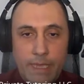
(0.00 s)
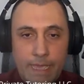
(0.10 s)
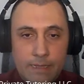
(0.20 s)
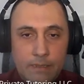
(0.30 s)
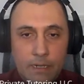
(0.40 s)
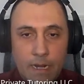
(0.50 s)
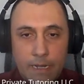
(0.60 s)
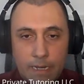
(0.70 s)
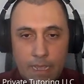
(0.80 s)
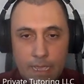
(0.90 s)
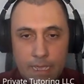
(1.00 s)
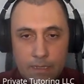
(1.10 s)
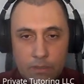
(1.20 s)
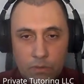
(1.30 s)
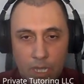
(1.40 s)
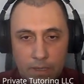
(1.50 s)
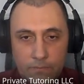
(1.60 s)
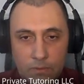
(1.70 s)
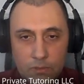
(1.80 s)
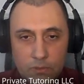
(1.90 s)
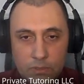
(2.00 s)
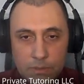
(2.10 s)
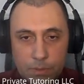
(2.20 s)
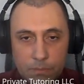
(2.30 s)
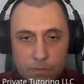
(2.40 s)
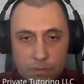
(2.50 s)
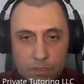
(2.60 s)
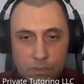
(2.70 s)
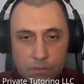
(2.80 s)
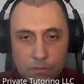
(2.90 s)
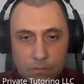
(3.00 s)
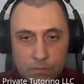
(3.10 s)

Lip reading: entrar en, you have to use this preposition.